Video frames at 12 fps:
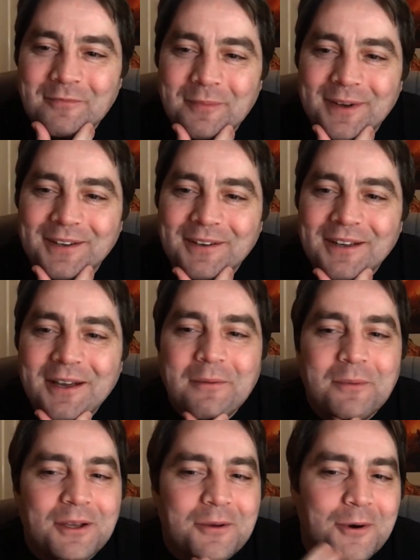a
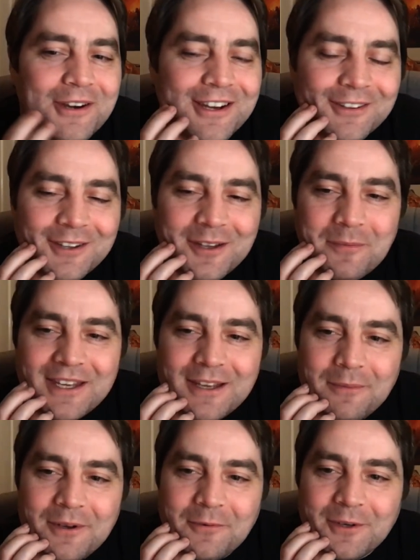bit quirky like me, a
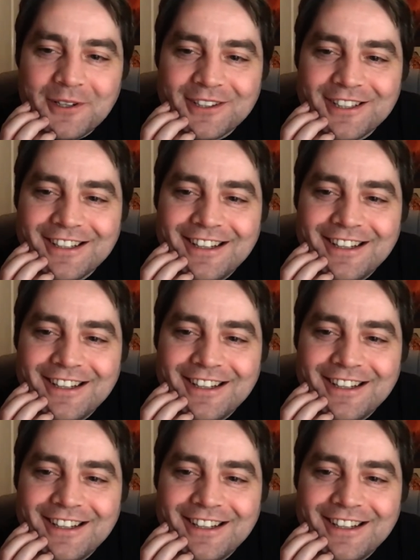bit weird,